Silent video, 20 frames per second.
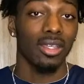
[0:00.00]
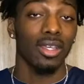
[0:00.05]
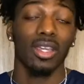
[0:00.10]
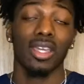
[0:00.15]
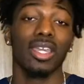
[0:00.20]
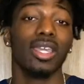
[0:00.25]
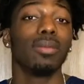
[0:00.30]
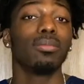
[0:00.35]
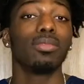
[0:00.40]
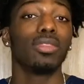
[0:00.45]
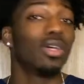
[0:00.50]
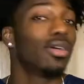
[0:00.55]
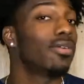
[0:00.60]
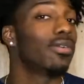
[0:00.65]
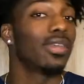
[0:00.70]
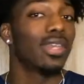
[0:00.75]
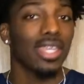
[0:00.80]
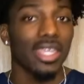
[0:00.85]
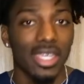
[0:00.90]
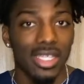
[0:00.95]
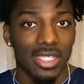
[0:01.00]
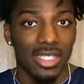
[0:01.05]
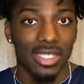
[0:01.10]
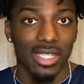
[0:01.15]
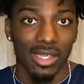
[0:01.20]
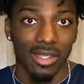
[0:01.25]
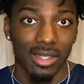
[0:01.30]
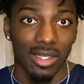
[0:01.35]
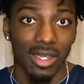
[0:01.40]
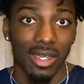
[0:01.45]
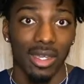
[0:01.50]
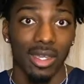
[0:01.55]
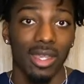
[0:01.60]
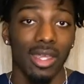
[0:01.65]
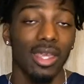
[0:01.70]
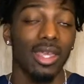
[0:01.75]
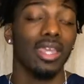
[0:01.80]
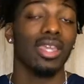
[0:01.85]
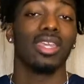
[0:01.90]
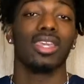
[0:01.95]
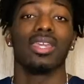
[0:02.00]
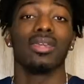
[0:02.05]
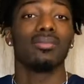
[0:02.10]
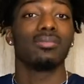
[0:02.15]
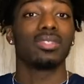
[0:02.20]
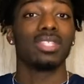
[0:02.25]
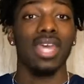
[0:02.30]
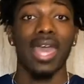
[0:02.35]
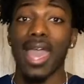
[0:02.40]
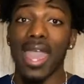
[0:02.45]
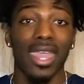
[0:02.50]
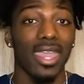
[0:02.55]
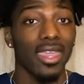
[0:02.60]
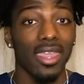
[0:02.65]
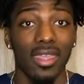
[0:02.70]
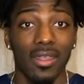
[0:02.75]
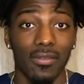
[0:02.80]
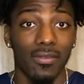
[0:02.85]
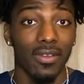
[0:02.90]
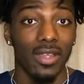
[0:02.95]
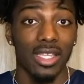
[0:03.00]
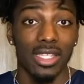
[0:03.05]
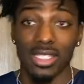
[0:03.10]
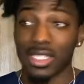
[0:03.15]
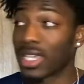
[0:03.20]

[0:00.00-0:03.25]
Keep throwing your guesses out there. Keep tagging your friends.